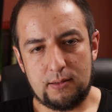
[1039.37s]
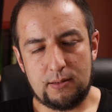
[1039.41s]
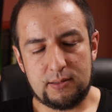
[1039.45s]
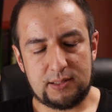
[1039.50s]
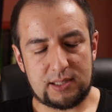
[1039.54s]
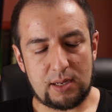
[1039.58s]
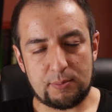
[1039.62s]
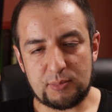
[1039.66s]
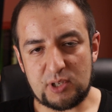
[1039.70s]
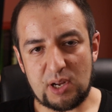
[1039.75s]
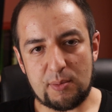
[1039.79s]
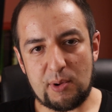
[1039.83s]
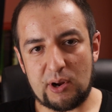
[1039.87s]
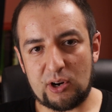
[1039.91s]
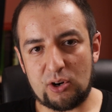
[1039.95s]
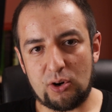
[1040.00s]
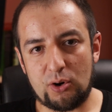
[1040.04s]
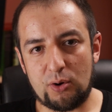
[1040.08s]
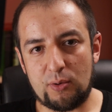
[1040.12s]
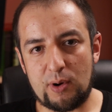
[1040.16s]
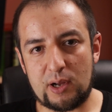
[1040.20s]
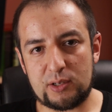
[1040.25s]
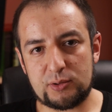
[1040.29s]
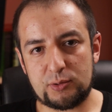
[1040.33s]
Some time
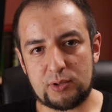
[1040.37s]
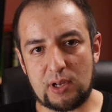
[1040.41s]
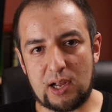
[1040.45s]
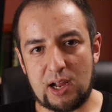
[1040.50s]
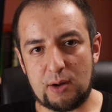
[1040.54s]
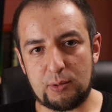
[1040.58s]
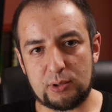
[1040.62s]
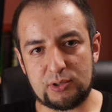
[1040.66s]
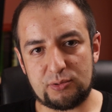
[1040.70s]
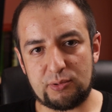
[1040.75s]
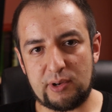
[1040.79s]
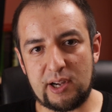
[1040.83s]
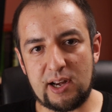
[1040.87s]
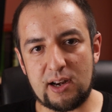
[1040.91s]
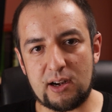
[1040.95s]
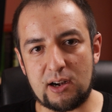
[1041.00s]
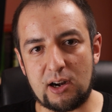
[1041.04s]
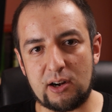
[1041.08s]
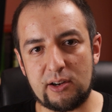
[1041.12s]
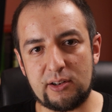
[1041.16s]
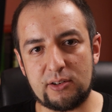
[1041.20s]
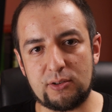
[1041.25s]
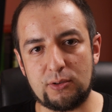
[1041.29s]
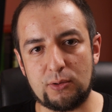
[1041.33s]
ago, I was reading an
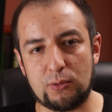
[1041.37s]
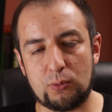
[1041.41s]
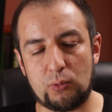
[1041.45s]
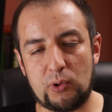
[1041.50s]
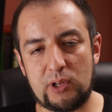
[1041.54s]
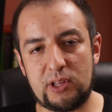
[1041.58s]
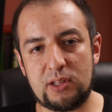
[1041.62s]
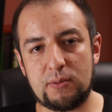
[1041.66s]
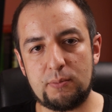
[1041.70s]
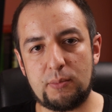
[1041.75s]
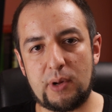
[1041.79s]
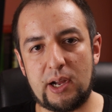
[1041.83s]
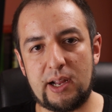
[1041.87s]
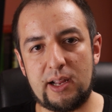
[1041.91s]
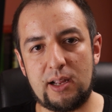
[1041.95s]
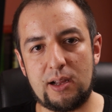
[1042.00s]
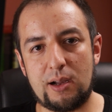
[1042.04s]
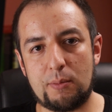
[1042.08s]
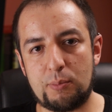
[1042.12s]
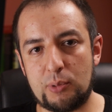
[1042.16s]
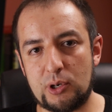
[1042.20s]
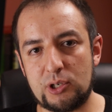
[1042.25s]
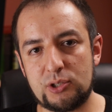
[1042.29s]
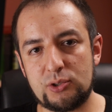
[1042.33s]
article written by
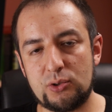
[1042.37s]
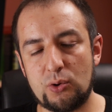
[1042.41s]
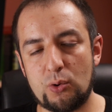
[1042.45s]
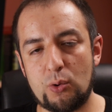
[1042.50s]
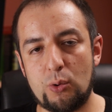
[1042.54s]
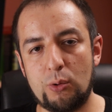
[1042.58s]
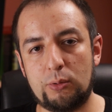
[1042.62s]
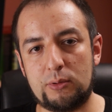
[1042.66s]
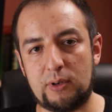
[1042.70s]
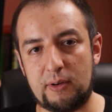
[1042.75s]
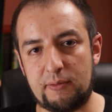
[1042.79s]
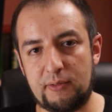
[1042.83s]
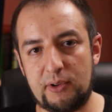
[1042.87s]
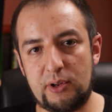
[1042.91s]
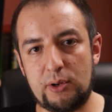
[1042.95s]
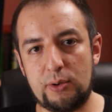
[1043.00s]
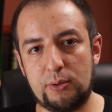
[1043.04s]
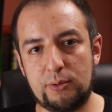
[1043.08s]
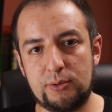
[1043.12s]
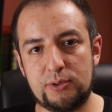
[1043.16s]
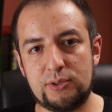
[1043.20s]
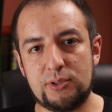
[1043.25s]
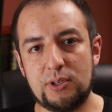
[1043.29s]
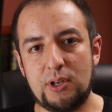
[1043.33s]
a person who
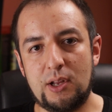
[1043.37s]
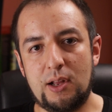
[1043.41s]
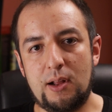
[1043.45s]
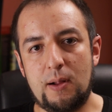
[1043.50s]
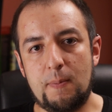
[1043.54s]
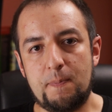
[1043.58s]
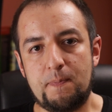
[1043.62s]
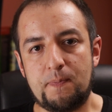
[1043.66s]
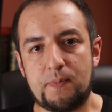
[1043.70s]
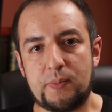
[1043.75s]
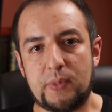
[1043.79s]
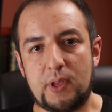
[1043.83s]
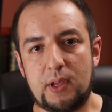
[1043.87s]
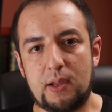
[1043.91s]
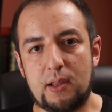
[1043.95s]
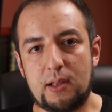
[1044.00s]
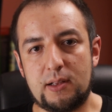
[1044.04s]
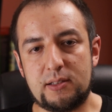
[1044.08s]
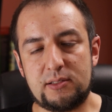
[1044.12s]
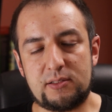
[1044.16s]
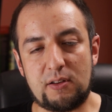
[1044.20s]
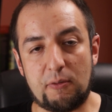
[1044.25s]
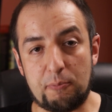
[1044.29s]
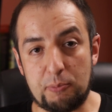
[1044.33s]
reviews
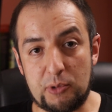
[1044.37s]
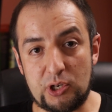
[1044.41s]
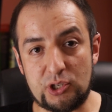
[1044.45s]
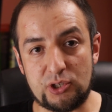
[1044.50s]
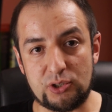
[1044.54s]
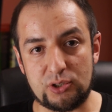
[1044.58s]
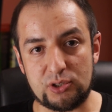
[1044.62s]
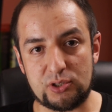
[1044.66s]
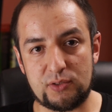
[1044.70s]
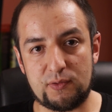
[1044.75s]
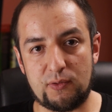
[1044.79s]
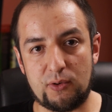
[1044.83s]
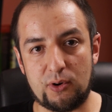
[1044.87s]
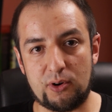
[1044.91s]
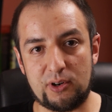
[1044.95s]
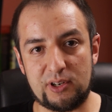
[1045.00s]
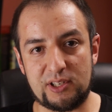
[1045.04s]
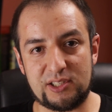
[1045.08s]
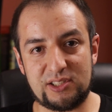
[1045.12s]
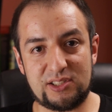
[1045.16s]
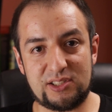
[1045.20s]
submissions for the